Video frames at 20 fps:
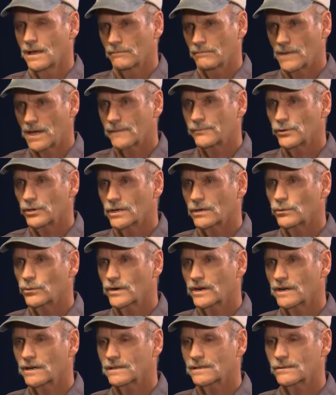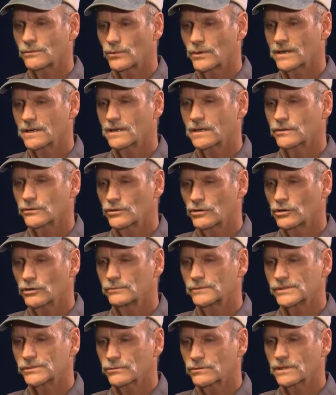my book, Where Elk
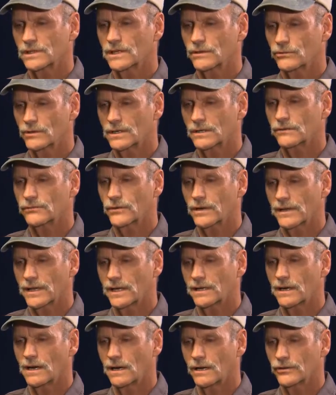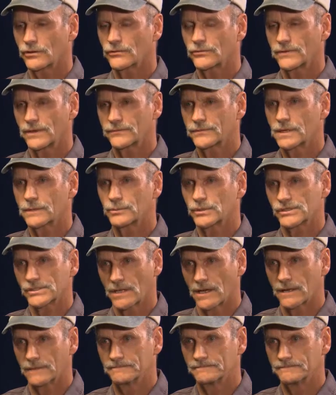Roam, is really written for that other 50%.
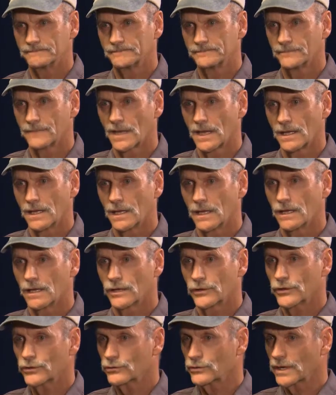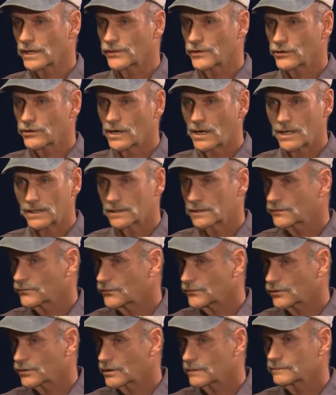Mm-hmm. They're either
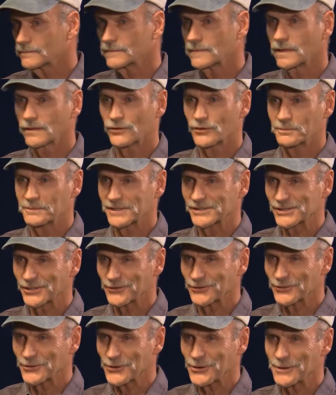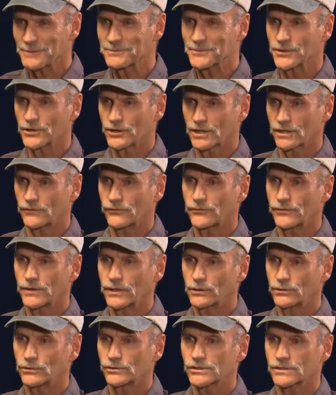uninformed, they're misinformed, they're
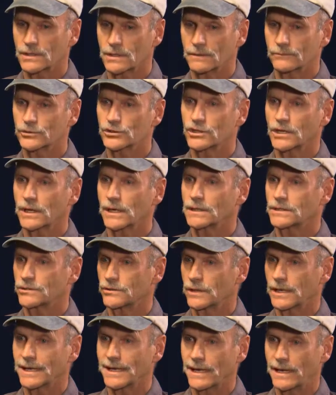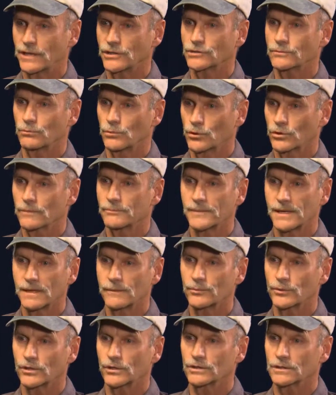confused, and I'm trying to engage more
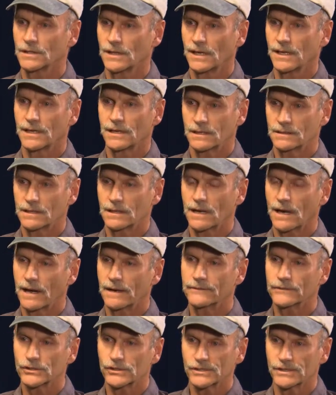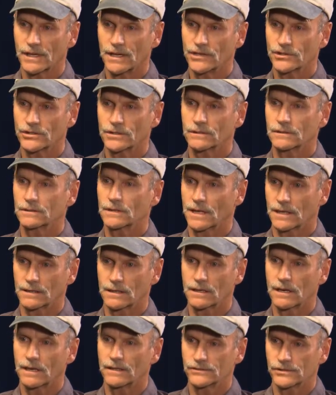people in the conversation and
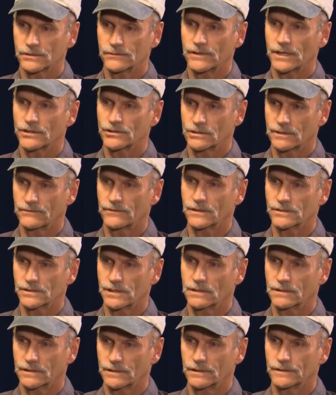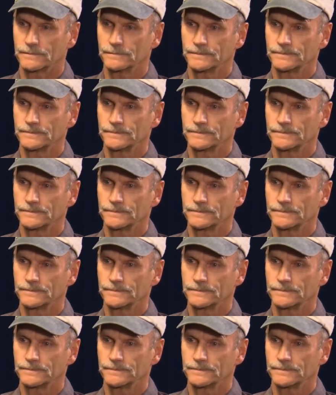the conservation of this elk herd.